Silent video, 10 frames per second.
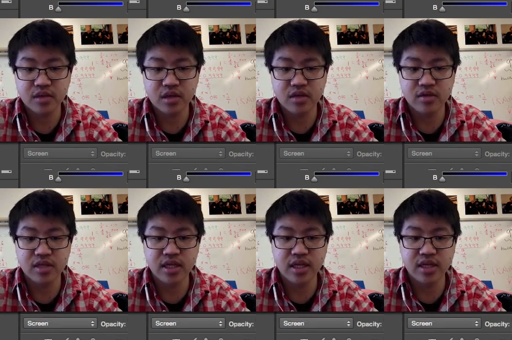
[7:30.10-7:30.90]
all the way
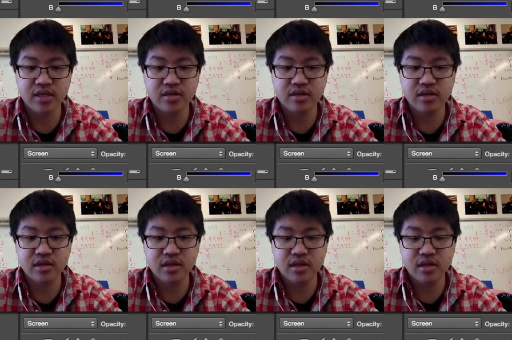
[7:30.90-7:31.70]
to the end,
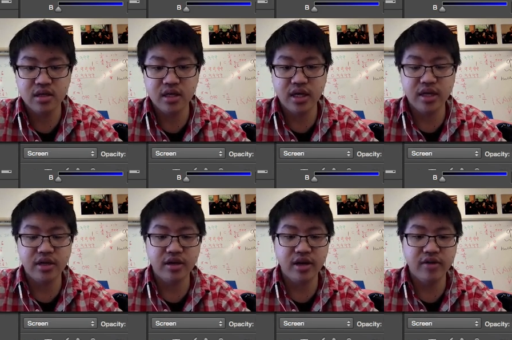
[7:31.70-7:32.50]
and
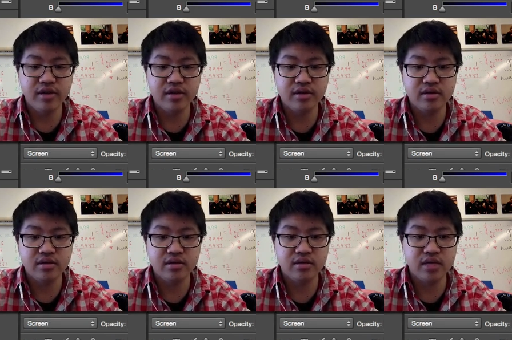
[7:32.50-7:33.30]
there you have it.
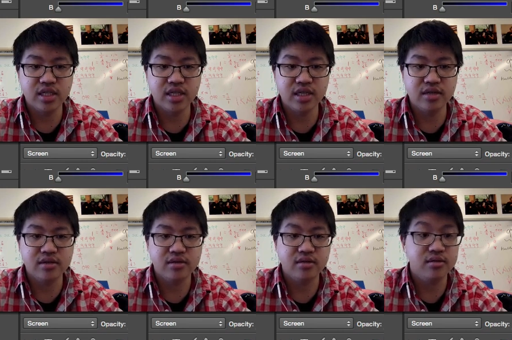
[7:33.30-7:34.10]
That's it.
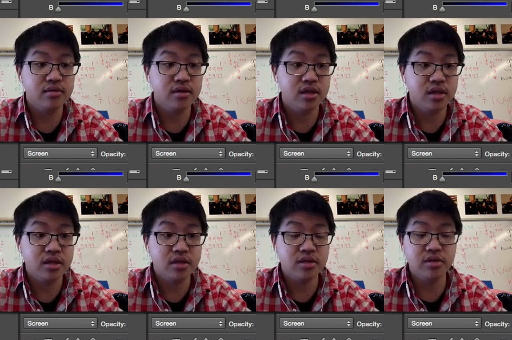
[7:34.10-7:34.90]

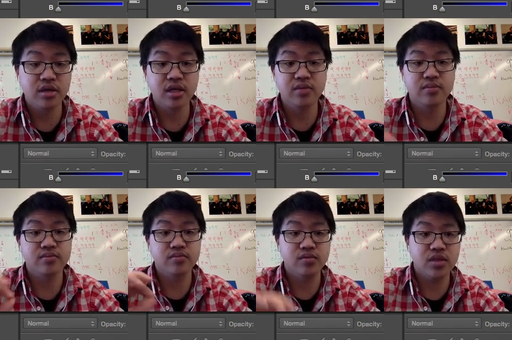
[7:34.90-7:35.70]
So you can
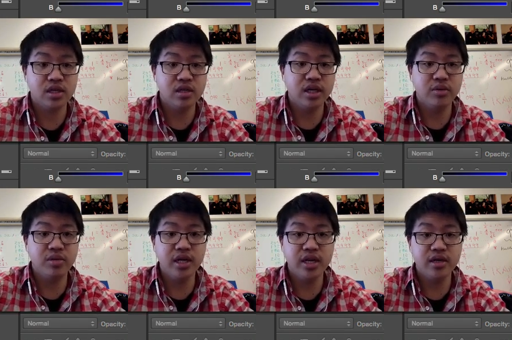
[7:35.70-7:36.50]
let
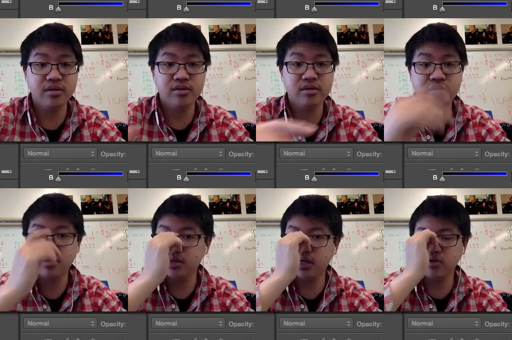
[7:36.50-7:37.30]
it play,
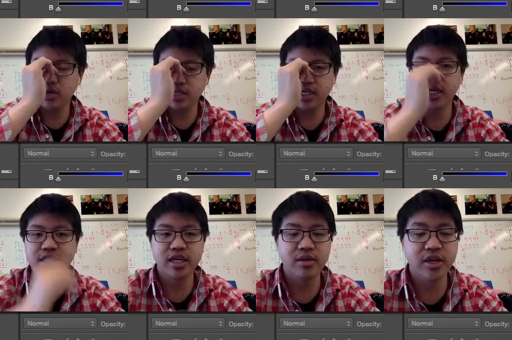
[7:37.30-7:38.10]
kind of watch that
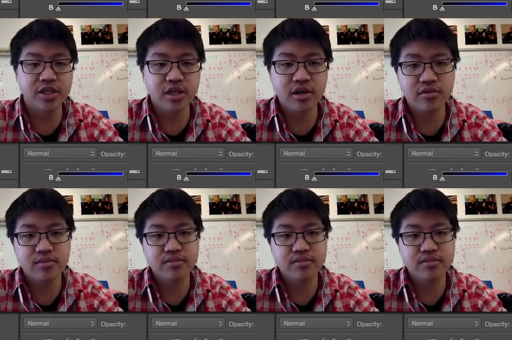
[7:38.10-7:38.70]
nice animation go.